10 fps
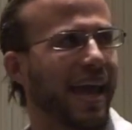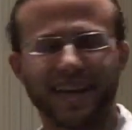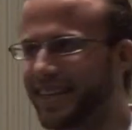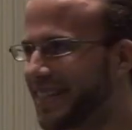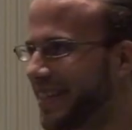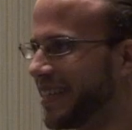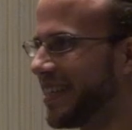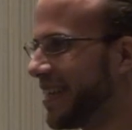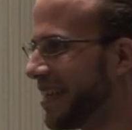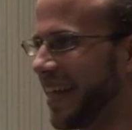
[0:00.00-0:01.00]
And
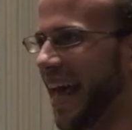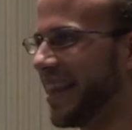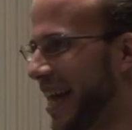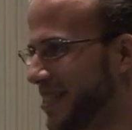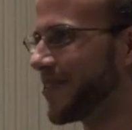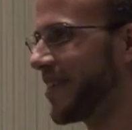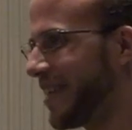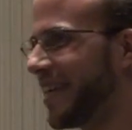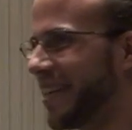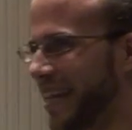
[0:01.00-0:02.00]
and that's
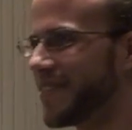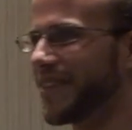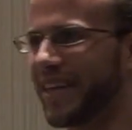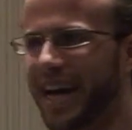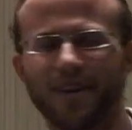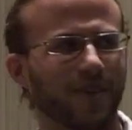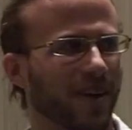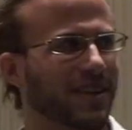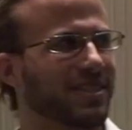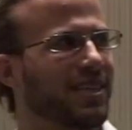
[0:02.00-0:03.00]
really that's really how it
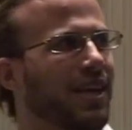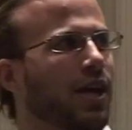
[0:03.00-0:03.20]
works.